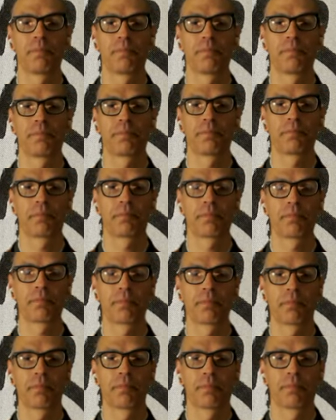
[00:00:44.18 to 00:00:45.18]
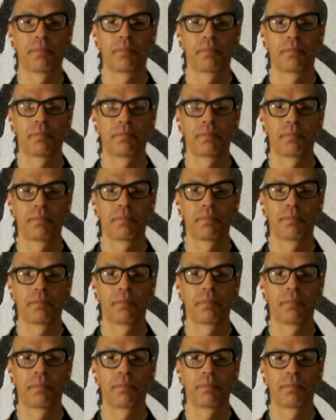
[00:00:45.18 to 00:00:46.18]

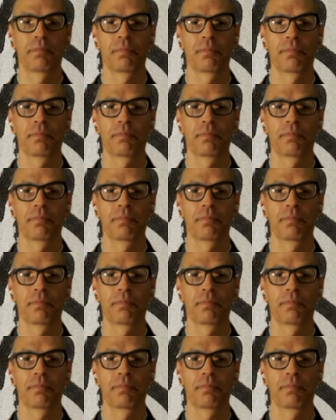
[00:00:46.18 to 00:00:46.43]
(no one is talking)